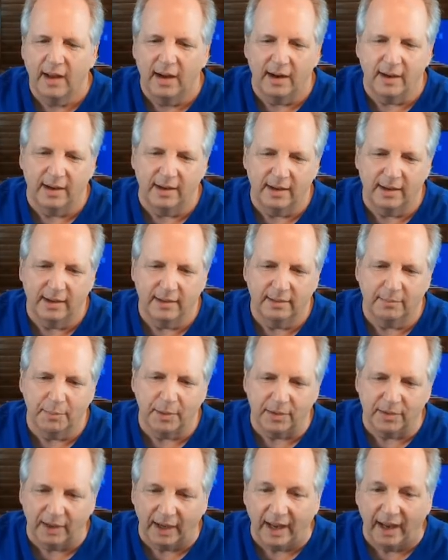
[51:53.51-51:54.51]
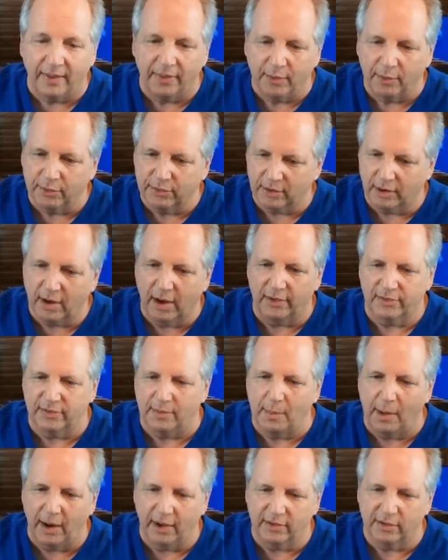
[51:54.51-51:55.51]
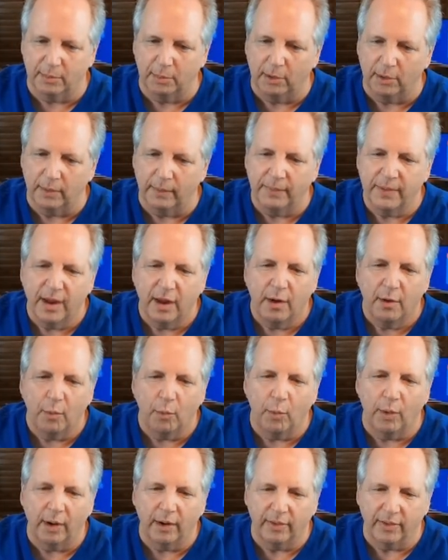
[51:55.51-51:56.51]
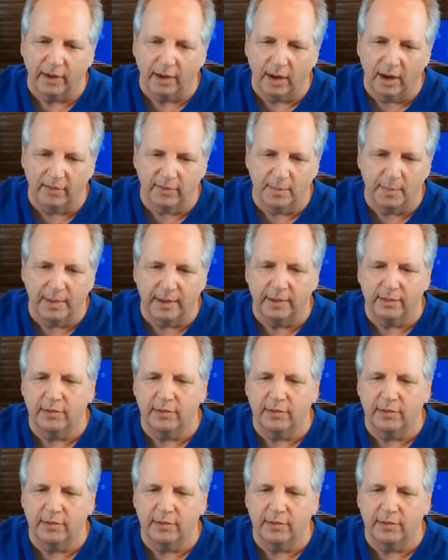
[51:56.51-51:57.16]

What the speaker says: But again, those are customizable, where the government